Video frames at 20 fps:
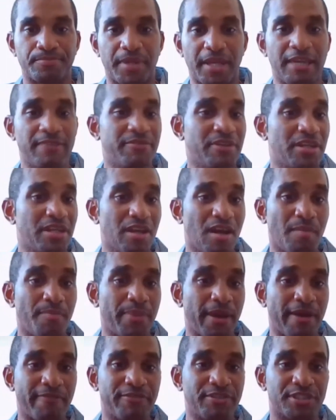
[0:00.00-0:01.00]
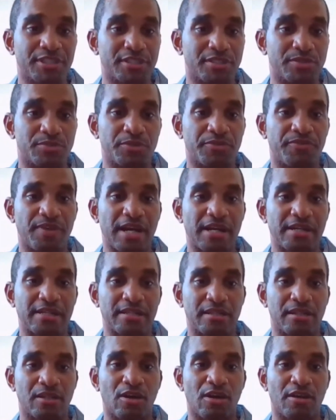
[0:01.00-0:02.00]
Even in our beverages, we find
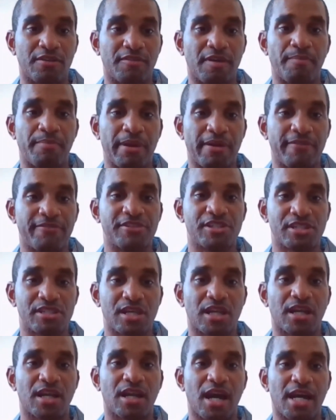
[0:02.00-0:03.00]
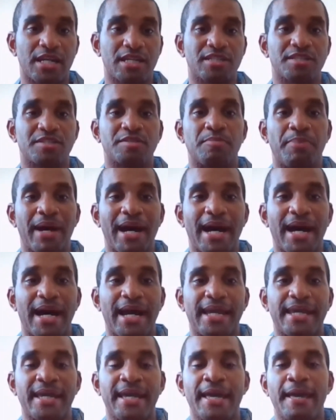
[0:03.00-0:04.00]
that a lot of our beverages are garnished
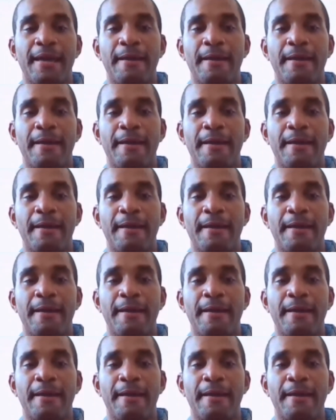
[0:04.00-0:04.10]
by